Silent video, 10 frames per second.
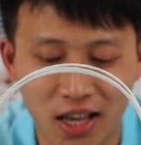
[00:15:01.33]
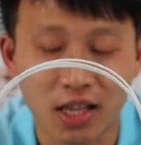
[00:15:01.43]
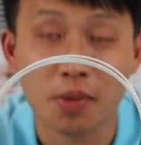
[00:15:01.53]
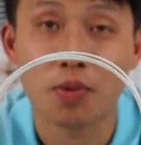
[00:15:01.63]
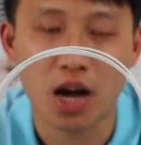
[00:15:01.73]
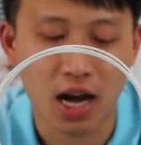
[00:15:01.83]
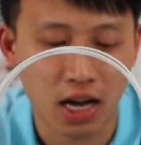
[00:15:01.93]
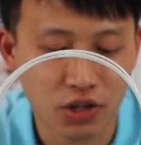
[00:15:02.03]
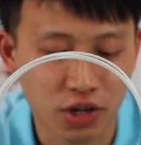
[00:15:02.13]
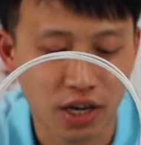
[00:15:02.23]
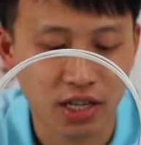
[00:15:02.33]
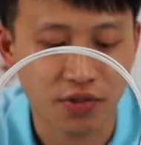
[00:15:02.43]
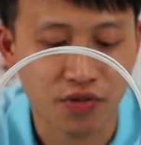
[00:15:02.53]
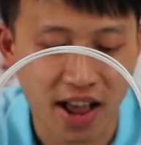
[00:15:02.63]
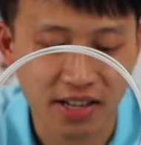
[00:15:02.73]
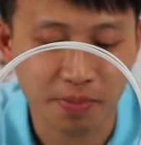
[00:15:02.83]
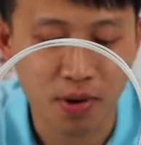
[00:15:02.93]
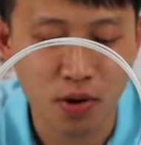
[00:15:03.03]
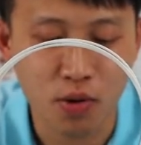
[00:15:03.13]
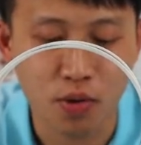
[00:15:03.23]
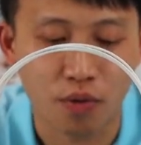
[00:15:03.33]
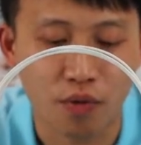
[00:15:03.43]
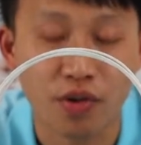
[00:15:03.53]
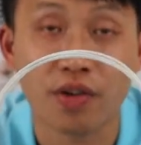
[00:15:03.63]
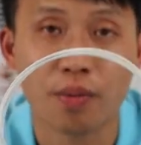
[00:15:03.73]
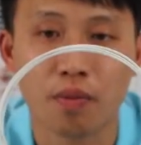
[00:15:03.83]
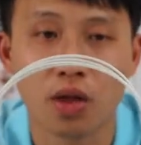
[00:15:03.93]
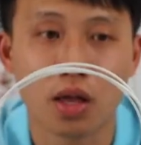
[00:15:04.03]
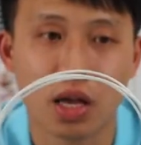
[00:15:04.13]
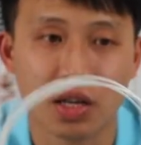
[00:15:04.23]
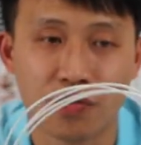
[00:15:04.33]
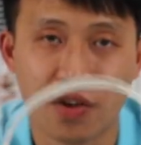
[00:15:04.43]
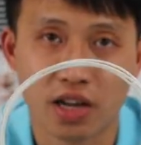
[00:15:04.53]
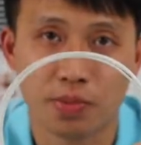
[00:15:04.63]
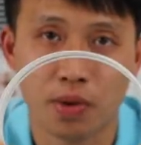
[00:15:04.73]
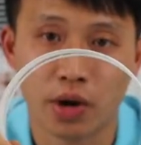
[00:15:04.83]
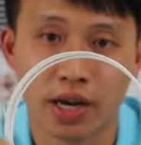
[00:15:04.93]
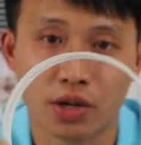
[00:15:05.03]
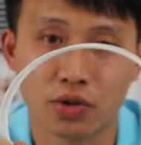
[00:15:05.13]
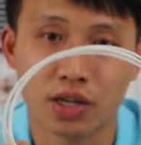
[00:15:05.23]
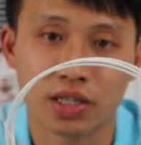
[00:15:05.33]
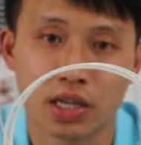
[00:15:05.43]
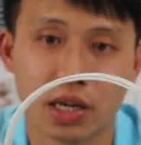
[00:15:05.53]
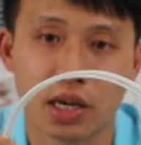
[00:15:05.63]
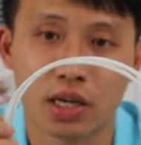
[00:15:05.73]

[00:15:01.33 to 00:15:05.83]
The brush is flexible it's flexible, like you can see.